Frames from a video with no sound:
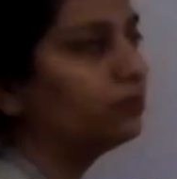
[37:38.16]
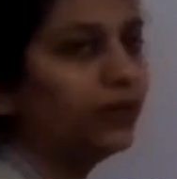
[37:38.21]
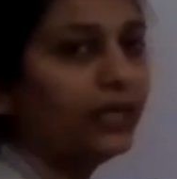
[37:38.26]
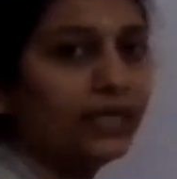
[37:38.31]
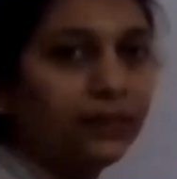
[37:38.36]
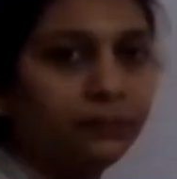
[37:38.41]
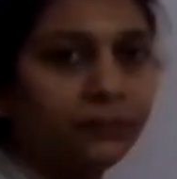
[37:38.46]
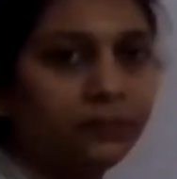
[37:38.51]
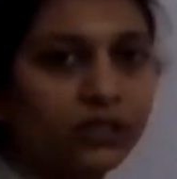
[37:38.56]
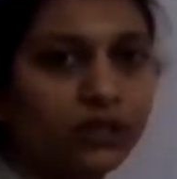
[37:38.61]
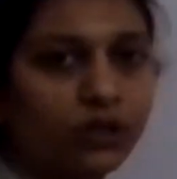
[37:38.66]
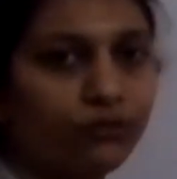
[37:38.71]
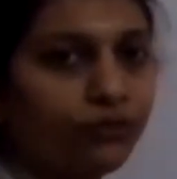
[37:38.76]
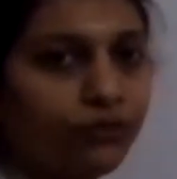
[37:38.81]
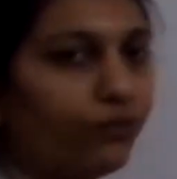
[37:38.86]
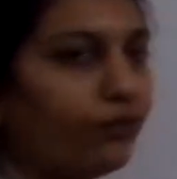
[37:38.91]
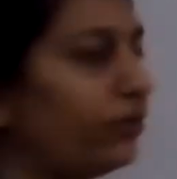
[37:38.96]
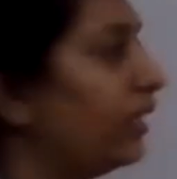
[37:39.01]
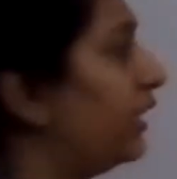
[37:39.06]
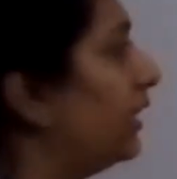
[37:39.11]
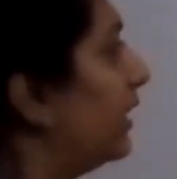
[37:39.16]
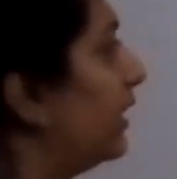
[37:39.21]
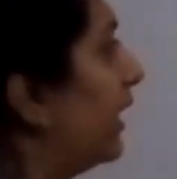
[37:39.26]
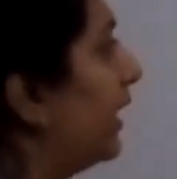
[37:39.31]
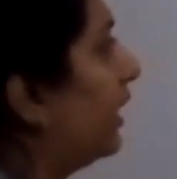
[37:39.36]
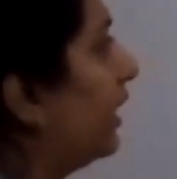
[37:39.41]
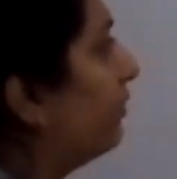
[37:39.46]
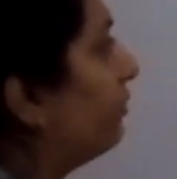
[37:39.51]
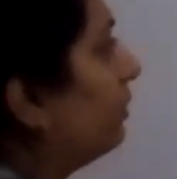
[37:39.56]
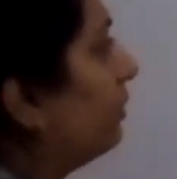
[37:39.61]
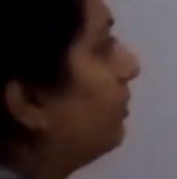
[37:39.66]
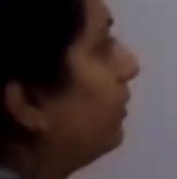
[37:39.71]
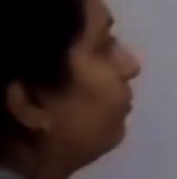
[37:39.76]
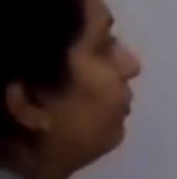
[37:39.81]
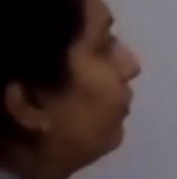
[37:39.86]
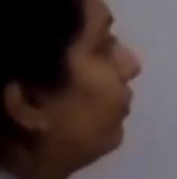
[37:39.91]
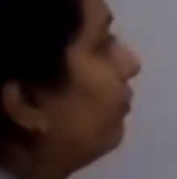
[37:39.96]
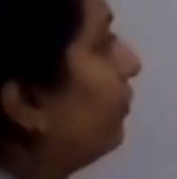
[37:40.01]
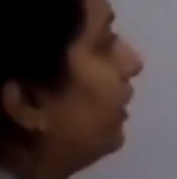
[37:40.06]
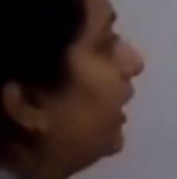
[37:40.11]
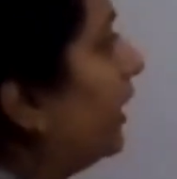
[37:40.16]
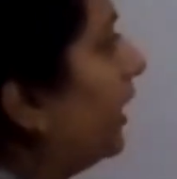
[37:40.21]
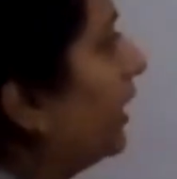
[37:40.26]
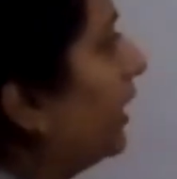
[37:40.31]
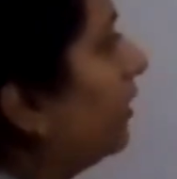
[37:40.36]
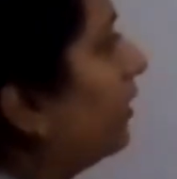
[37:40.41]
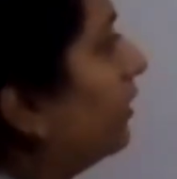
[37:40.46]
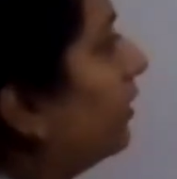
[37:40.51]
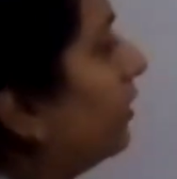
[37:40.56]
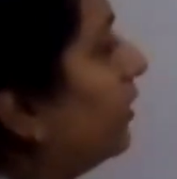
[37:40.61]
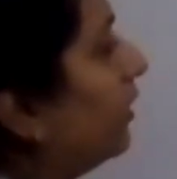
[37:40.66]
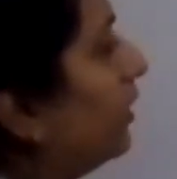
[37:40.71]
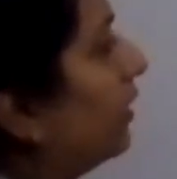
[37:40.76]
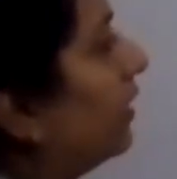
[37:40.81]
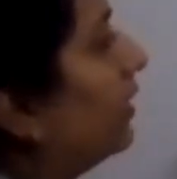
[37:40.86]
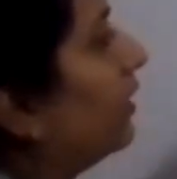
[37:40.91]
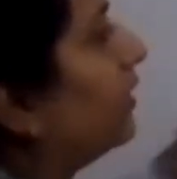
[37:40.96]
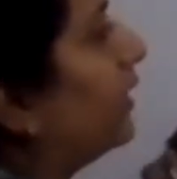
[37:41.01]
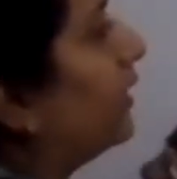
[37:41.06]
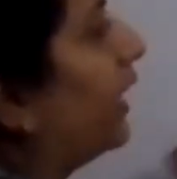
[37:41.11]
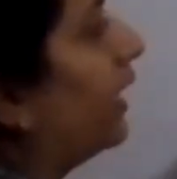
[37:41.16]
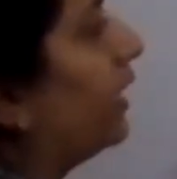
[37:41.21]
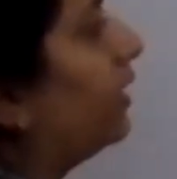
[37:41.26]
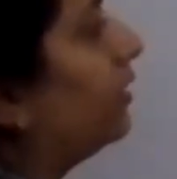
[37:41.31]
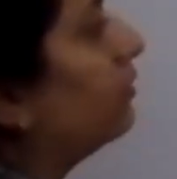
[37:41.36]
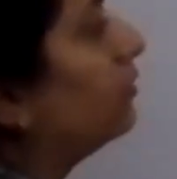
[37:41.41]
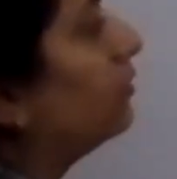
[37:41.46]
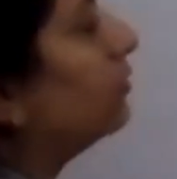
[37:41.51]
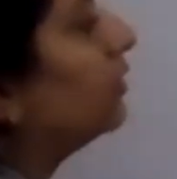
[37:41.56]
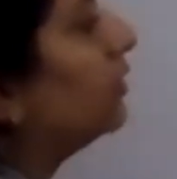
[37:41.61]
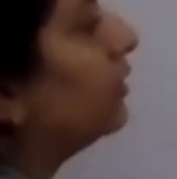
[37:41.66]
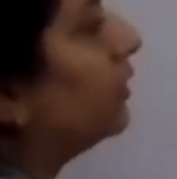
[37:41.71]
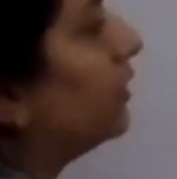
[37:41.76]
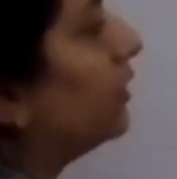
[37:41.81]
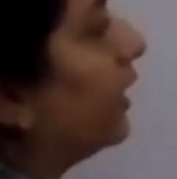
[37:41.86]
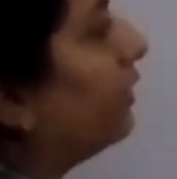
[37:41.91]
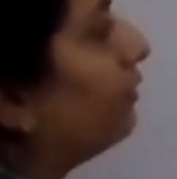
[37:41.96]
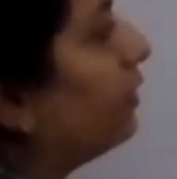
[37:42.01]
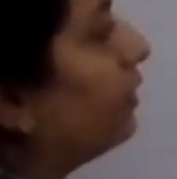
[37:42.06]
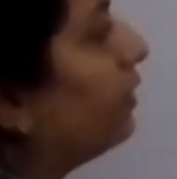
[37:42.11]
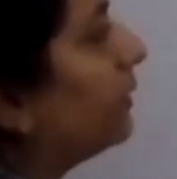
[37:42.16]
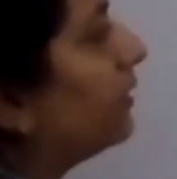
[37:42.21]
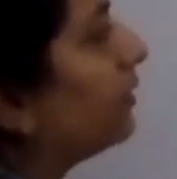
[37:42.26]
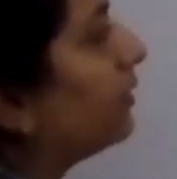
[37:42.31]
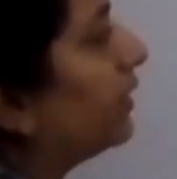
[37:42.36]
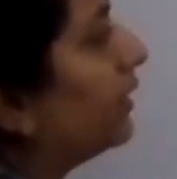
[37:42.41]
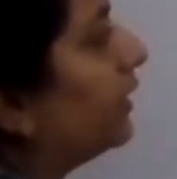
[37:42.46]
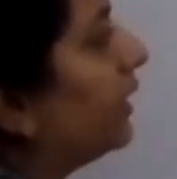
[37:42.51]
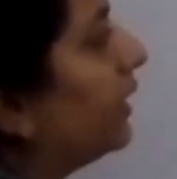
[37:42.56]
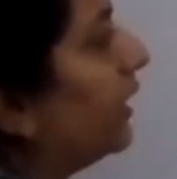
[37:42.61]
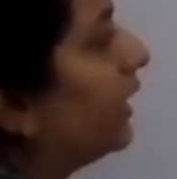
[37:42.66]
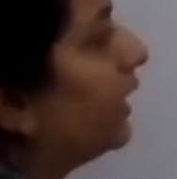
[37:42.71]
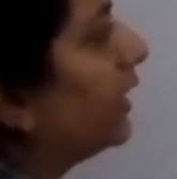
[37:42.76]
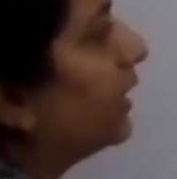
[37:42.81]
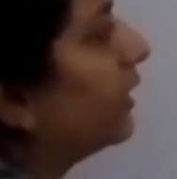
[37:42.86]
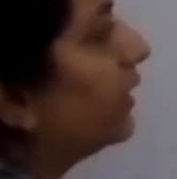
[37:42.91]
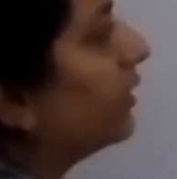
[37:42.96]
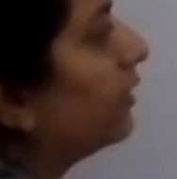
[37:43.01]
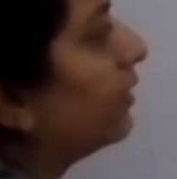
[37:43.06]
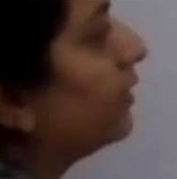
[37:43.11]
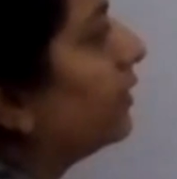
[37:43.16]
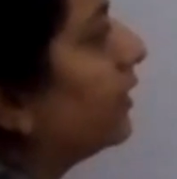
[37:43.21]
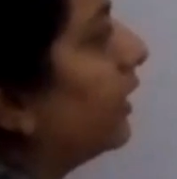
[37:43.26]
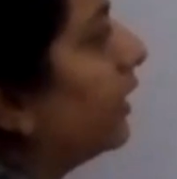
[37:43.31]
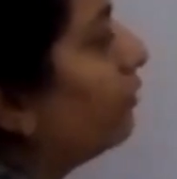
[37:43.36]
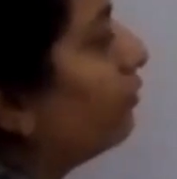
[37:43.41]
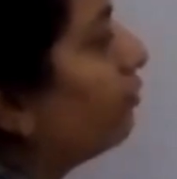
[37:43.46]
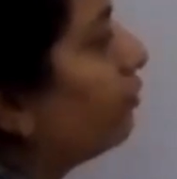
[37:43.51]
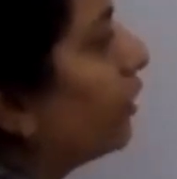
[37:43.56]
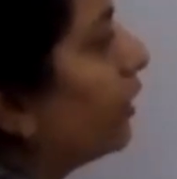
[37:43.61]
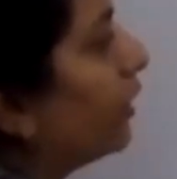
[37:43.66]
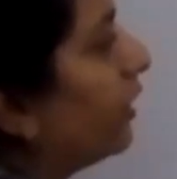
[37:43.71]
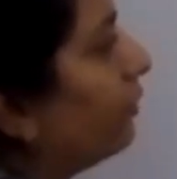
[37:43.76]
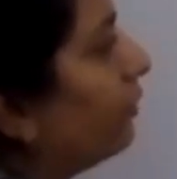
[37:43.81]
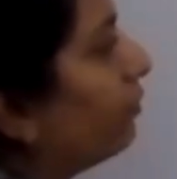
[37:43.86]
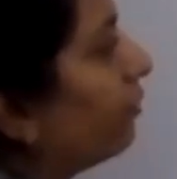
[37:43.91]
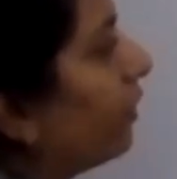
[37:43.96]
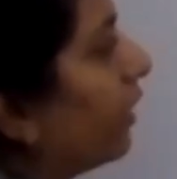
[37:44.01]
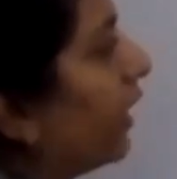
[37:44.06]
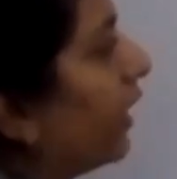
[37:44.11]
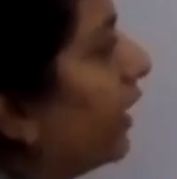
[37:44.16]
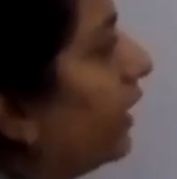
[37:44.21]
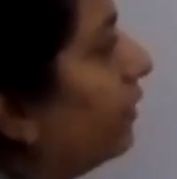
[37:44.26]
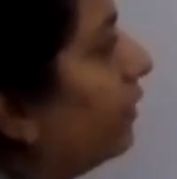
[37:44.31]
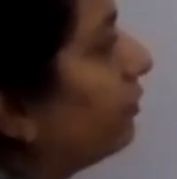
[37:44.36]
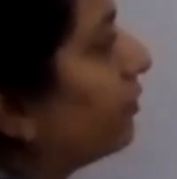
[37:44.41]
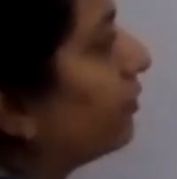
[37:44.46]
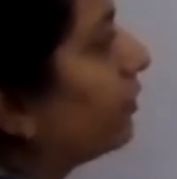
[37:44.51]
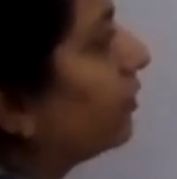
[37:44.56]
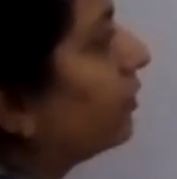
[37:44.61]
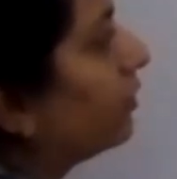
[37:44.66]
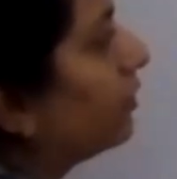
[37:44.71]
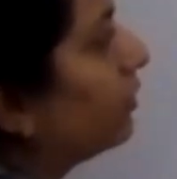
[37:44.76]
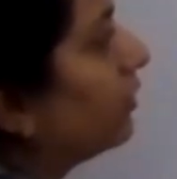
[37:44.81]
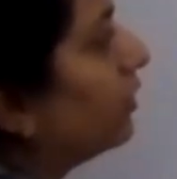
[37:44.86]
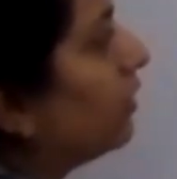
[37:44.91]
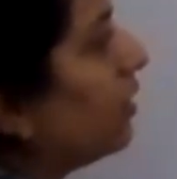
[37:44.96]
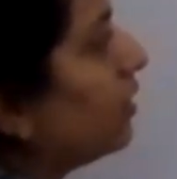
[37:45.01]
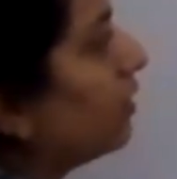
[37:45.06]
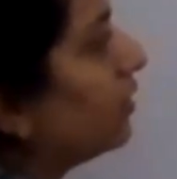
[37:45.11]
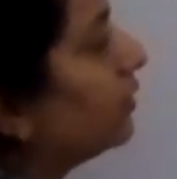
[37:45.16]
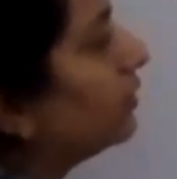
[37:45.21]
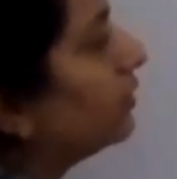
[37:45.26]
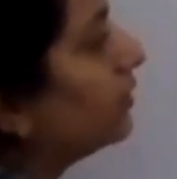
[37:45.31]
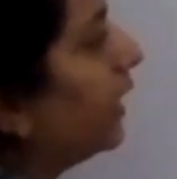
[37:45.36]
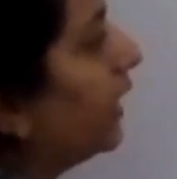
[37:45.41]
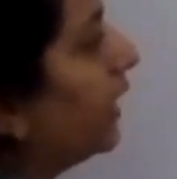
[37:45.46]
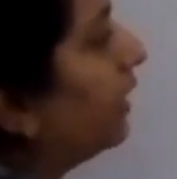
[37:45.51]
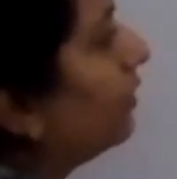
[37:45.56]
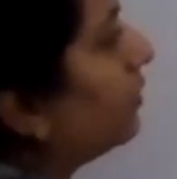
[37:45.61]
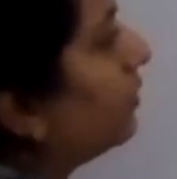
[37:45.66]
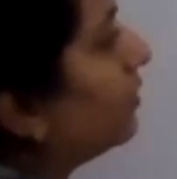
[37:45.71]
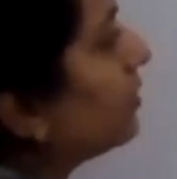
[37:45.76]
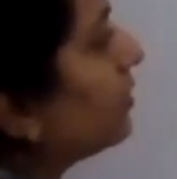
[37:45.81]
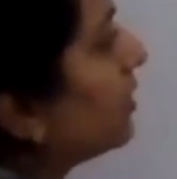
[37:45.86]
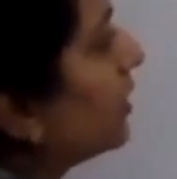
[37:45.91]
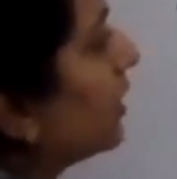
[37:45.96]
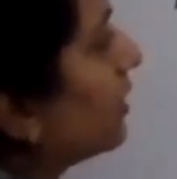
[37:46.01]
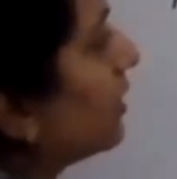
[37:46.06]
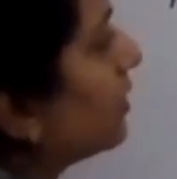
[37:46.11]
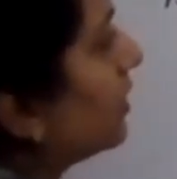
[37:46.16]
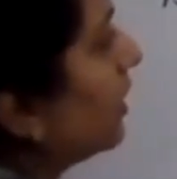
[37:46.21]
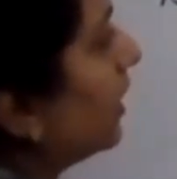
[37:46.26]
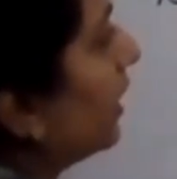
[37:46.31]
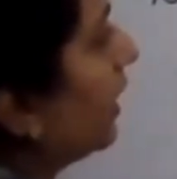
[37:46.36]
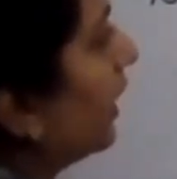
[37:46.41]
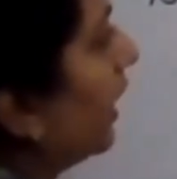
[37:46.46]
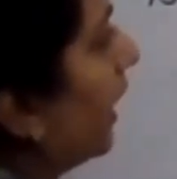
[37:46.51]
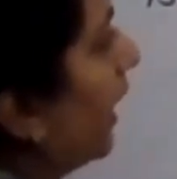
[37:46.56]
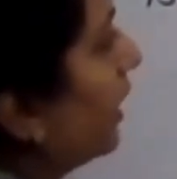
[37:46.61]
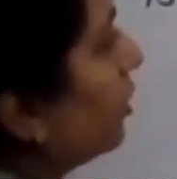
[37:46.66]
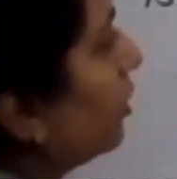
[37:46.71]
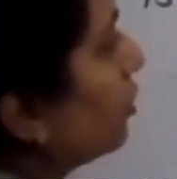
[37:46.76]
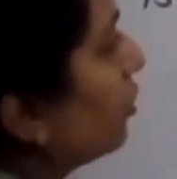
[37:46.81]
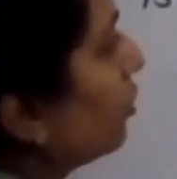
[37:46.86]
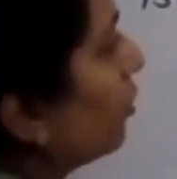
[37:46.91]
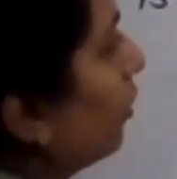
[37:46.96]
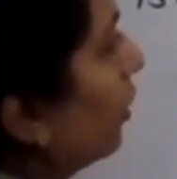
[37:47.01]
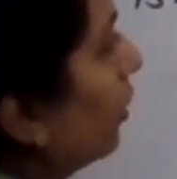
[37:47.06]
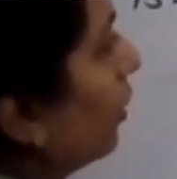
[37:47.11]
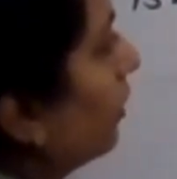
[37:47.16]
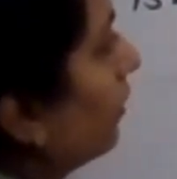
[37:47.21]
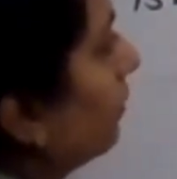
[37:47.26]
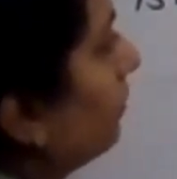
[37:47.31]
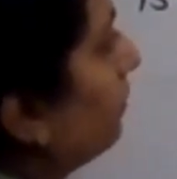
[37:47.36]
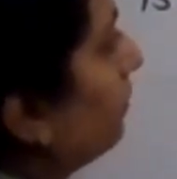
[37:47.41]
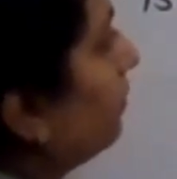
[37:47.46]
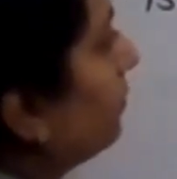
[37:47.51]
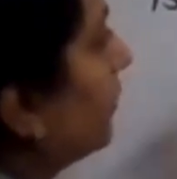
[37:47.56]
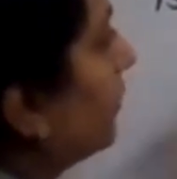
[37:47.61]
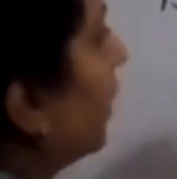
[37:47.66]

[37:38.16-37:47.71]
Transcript: multiples of 15, then it will be 15, then it will be 30, then 45, then 60 and so on,